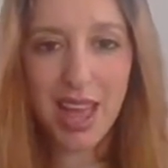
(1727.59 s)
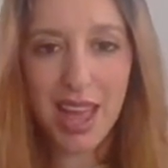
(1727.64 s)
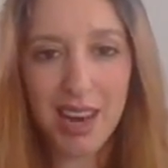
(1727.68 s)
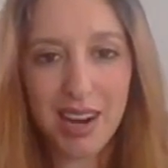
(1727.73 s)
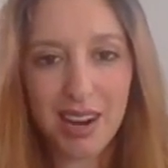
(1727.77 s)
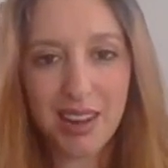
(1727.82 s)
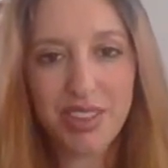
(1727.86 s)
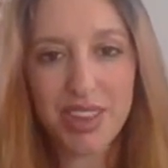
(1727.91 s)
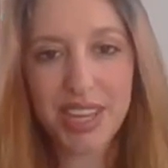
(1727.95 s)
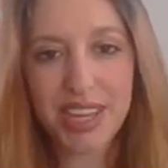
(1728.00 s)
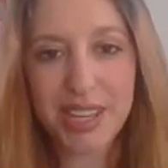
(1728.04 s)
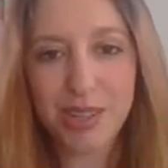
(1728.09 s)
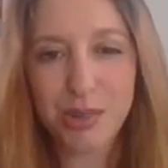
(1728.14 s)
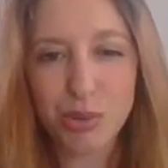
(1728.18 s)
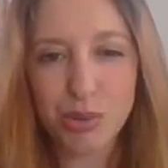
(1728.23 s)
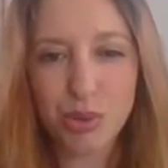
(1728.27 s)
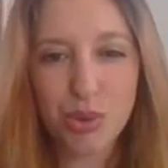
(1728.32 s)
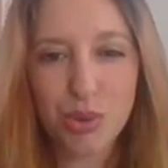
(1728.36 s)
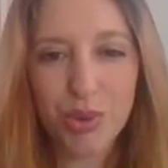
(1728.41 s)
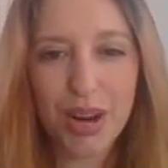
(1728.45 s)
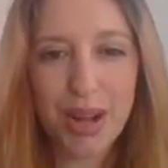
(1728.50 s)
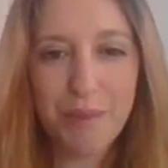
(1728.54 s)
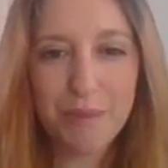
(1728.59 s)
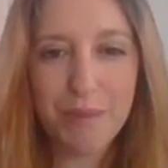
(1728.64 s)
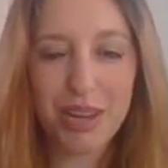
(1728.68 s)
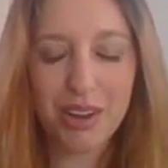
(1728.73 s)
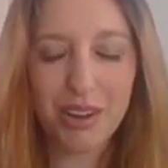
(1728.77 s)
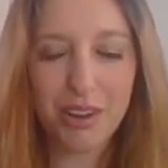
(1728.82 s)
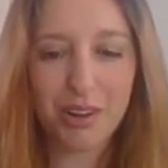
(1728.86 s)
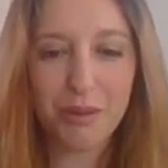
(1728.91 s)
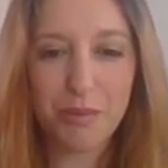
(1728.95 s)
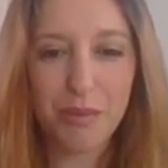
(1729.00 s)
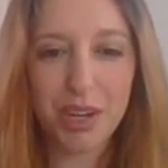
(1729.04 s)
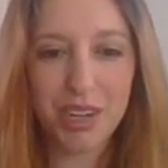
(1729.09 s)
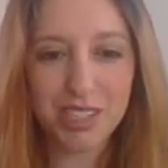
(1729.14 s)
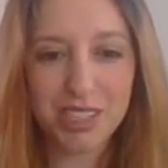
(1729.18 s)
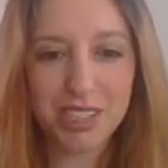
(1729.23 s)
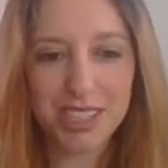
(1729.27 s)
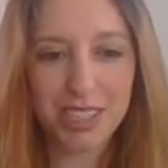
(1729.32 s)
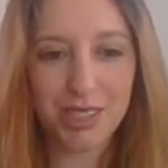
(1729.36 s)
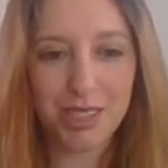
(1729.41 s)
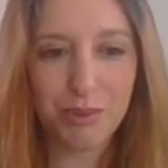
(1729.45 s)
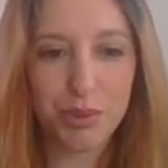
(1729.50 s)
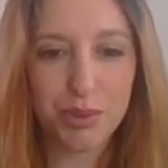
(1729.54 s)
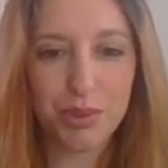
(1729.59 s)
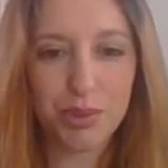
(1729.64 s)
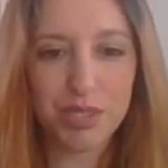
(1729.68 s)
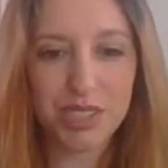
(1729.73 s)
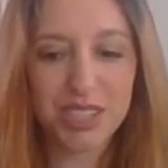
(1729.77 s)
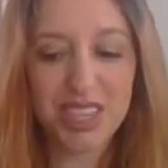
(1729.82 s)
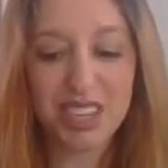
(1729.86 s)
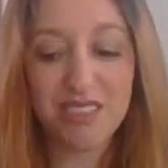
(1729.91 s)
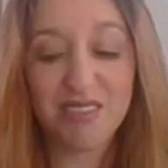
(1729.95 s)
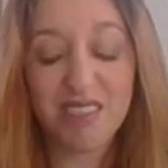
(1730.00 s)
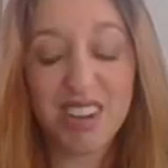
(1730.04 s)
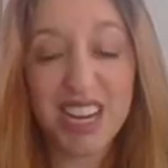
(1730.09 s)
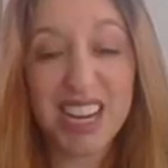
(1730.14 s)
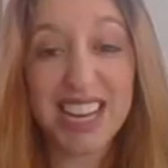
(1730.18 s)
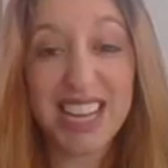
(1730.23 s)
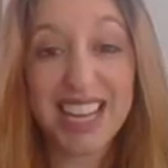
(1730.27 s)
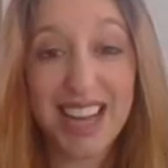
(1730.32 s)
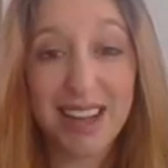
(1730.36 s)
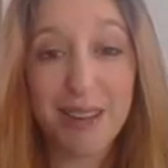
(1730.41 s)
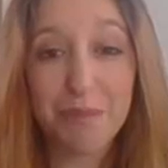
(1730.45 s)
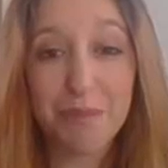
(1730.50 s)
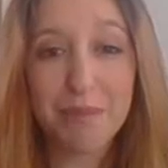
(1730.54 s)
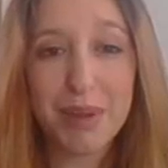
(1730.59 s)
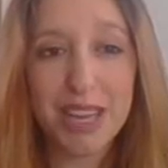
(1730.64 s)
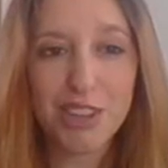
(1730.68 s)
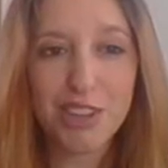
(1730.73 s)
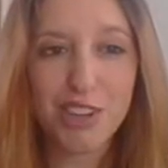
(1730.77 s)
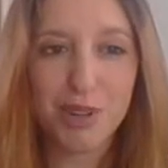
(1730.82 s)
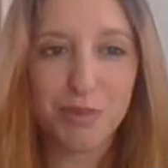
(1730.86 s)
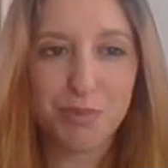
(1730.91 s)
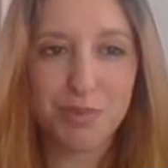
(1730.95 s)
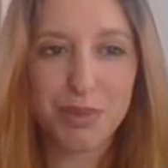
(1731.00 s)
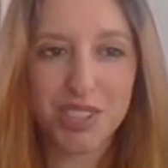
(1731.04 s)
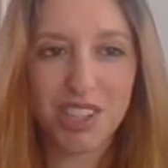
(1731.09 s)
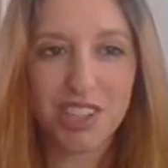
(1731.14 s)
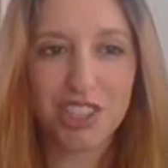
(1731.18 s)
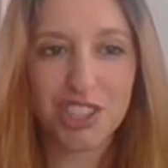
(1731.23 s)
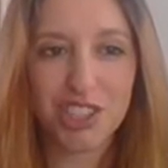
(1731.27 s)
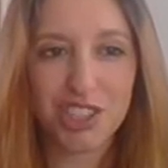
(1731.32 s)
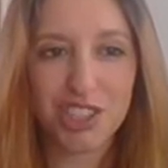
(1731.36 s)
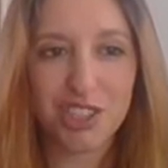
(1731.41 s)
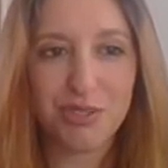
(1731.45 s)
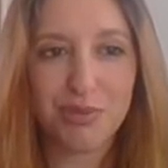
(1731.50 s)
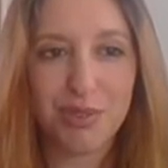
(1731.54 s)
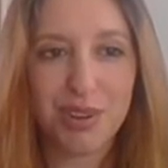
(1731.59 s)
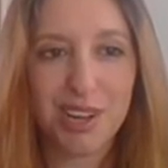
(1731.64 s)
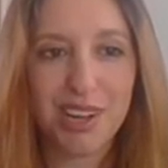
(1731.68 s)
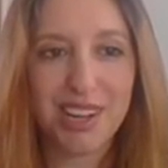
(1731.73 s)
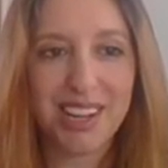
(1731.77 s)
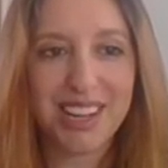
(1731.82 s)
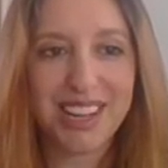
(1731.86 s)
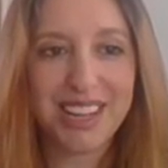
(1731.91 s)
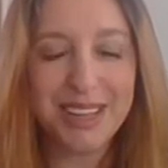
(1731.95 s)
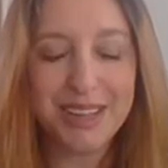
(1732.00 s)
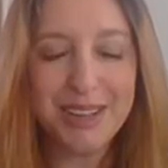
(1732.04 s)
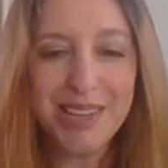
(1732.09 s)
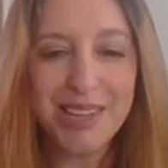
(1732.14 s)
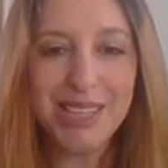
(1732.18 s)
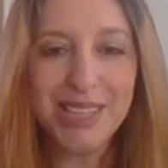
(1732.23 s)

And I think with great PR and marketing on board, it really can make your production fly.